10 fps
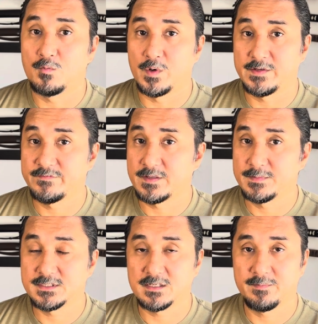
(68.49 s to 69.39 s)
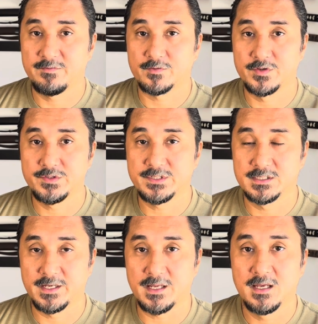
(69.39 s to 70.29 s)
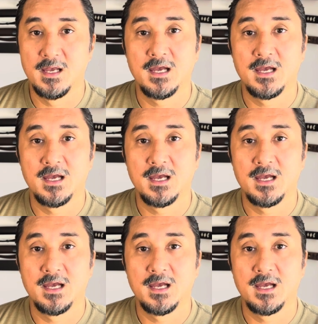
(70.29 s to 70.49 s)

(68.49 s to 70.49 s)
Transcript: One of them is going to be for utility,